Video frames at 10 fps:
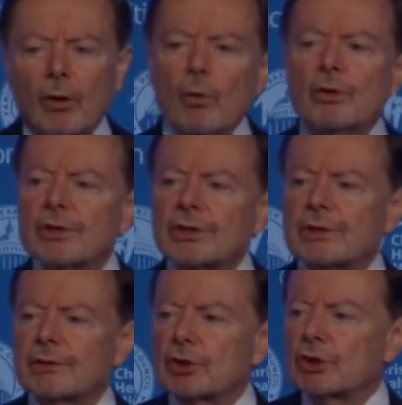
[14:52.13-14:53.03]

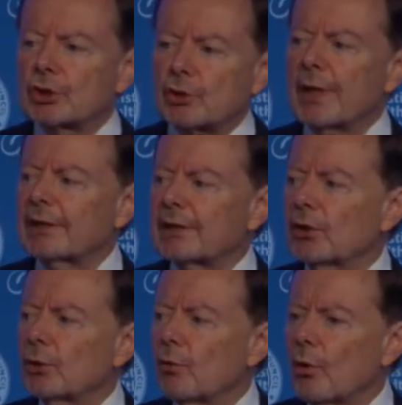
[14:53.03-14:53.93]
oldest tricks
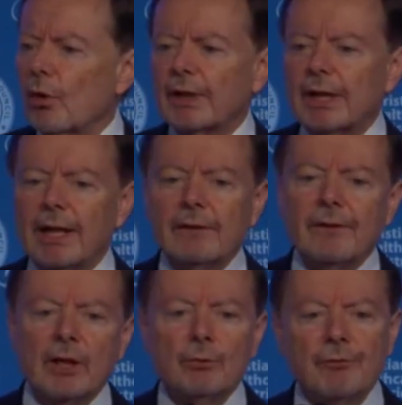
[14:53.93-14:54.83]
in the world, the kind of
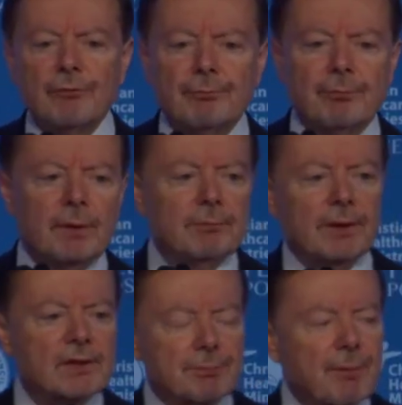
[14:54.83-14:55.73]
thing you would
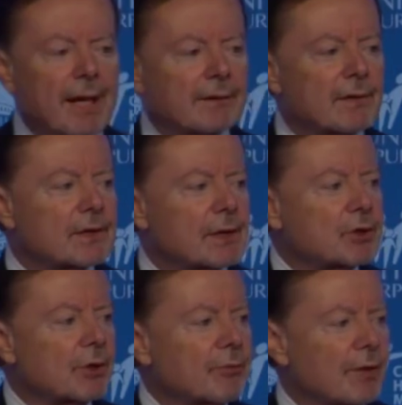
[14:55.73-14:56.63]
expect in some
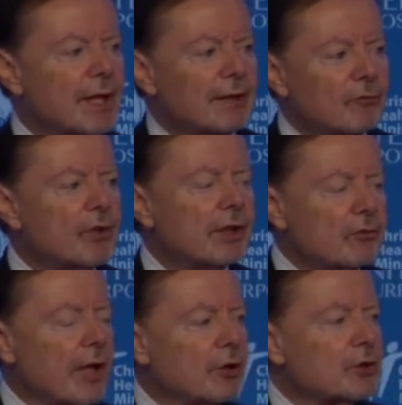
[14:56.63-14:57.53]
sort of
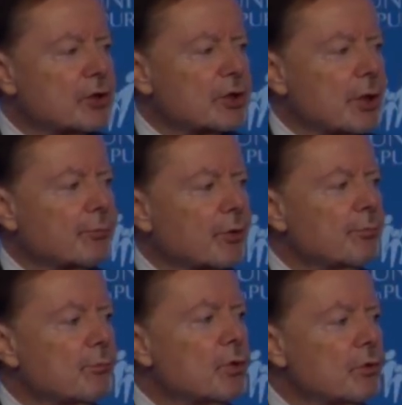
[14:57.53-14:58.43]
dictatorship where
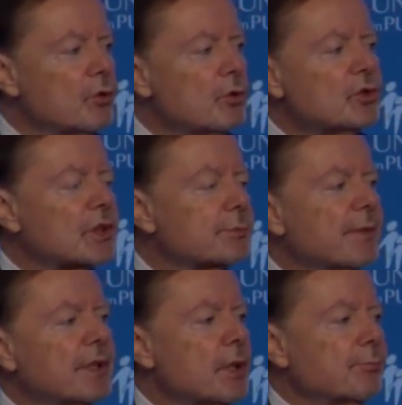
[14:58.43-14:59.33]
the news is
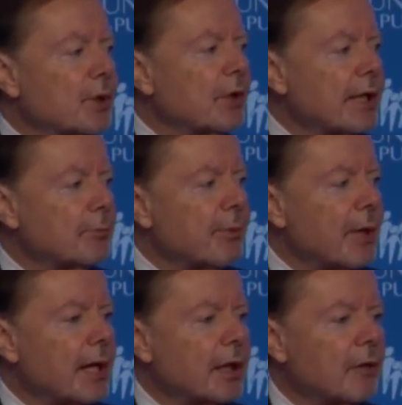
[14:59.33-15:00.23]
manipulated
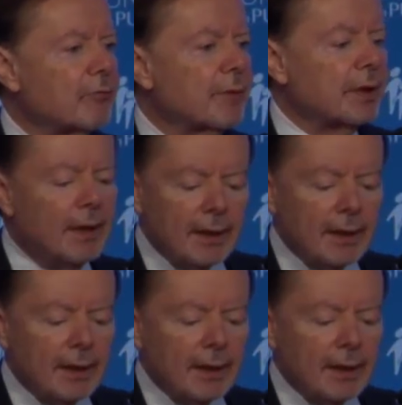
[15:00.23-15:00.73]
by a government.